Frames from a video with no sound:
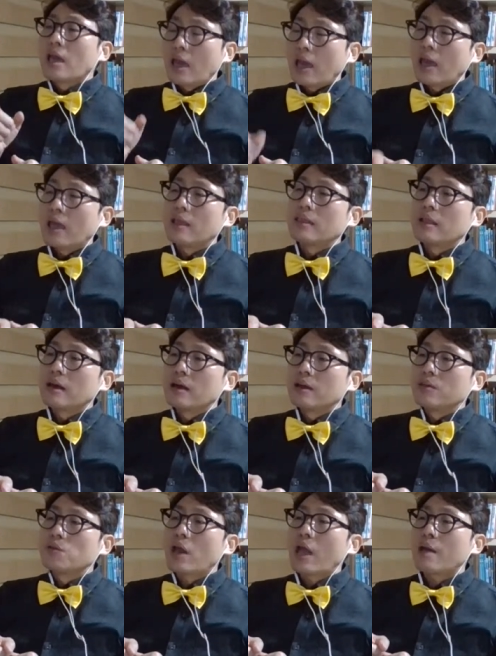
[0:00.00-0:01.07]
and
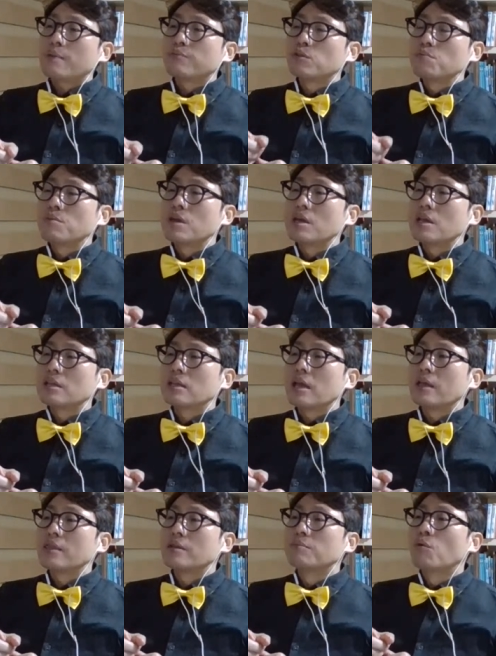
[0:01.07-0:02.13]
you have to meet
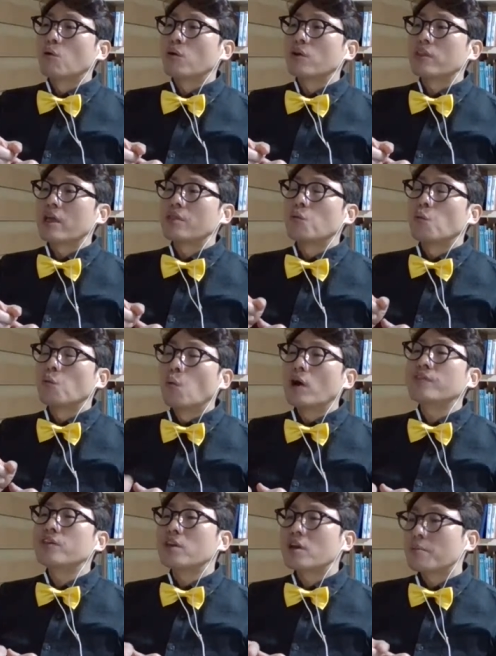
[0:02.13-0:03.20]
and more than
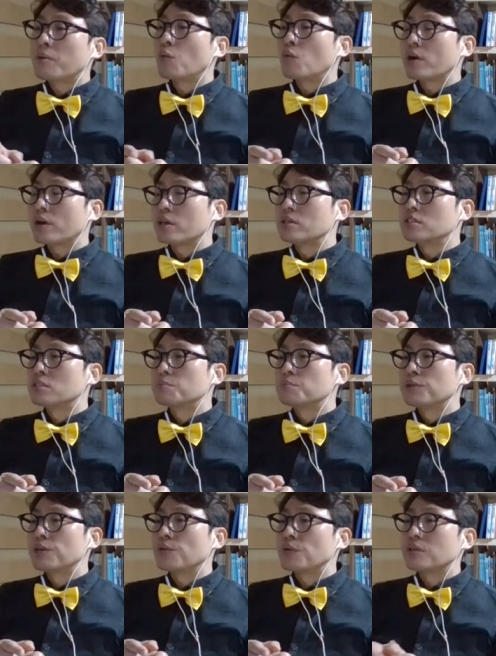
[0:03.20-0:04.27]
1 year of working
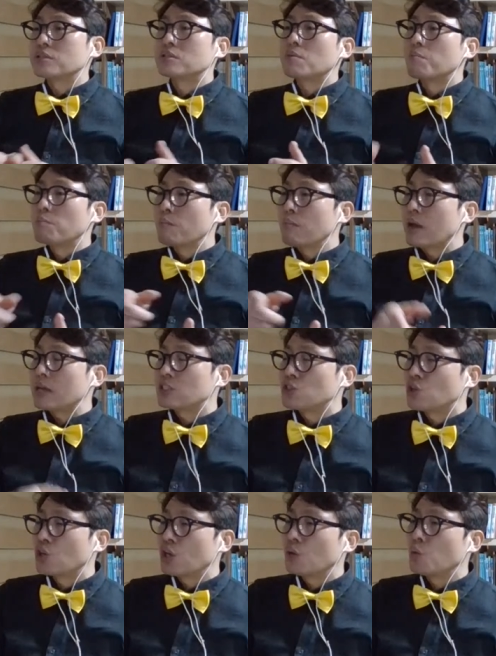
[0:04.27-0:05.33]
experience
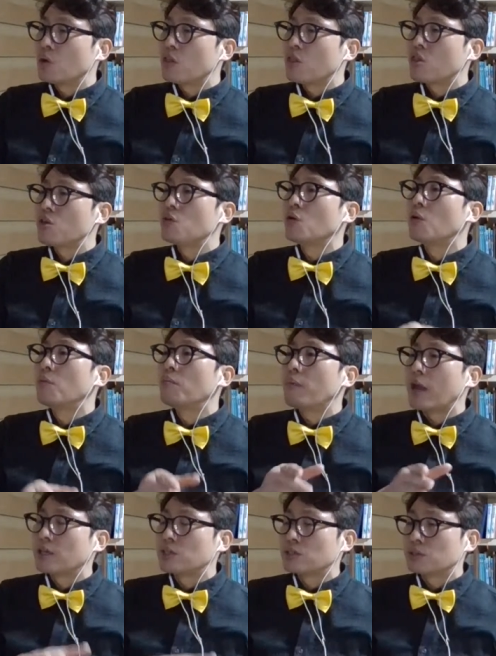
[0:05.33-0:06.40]
matching with your
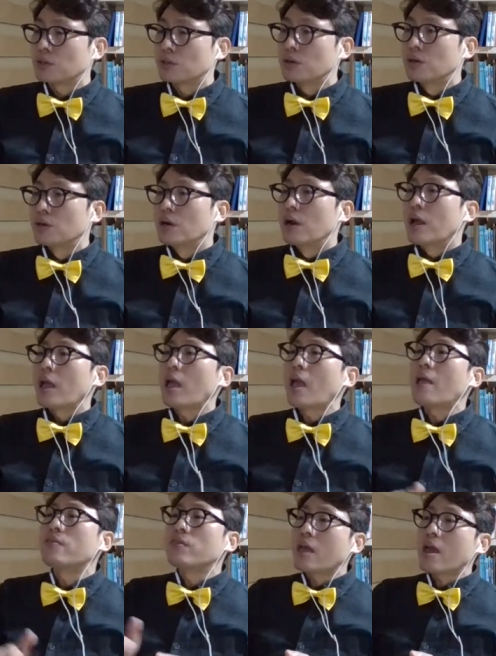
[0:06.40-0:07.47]
major,
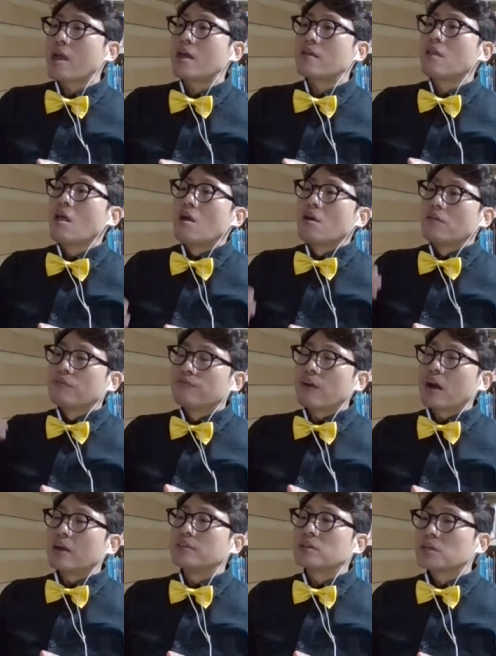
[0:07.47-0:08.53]
and then
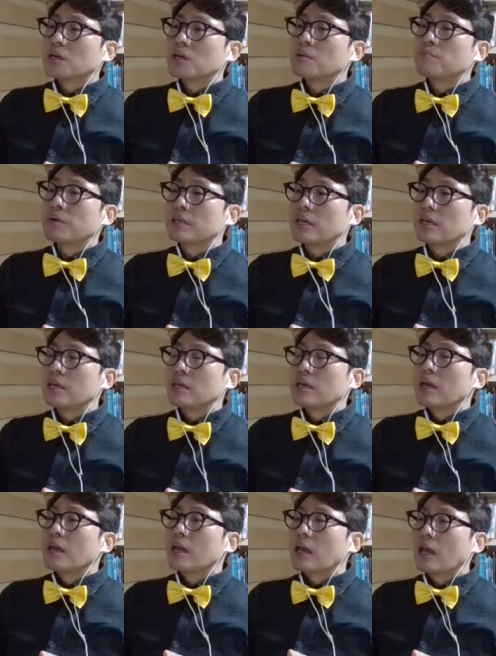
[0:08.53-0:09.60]
find a company
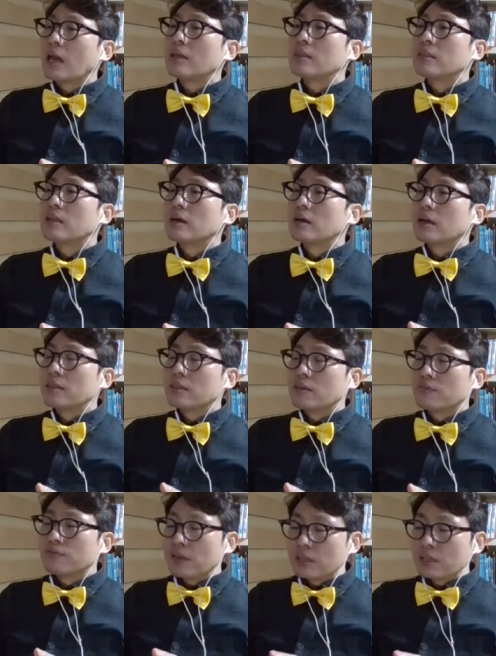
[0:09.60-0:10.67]
and
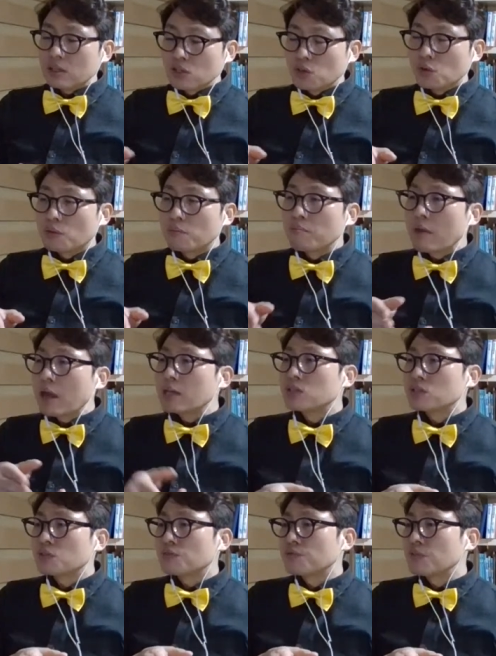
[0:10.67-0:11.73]
the fit your
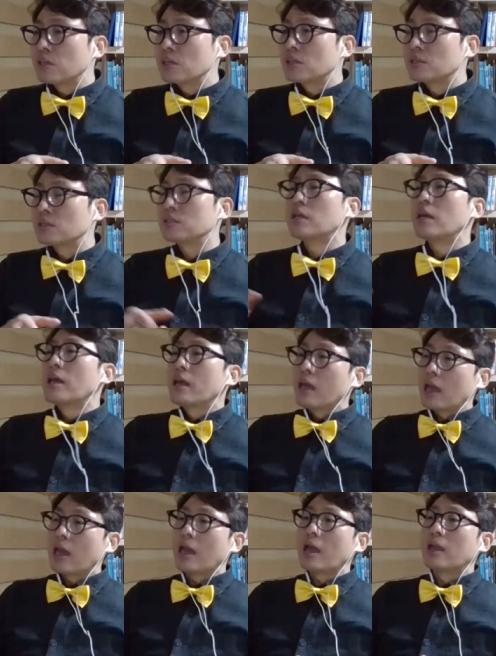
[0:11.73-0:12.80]
major field
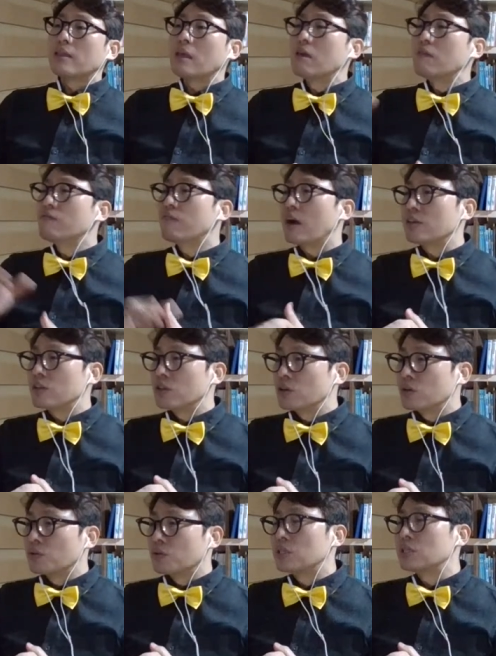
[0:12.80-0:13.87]
and invite
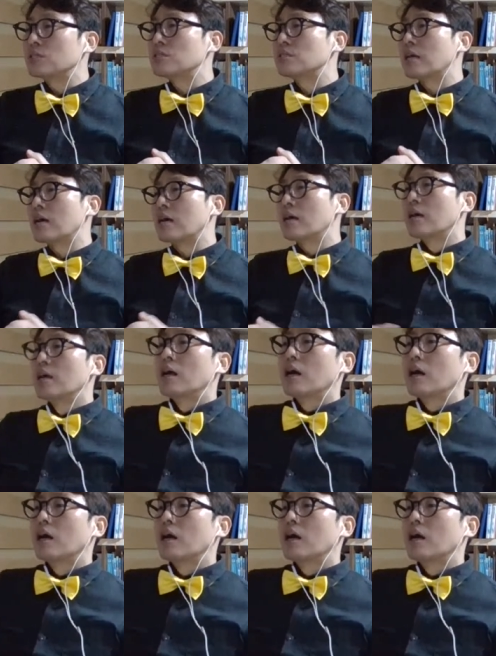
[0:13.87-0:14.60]
you. This is the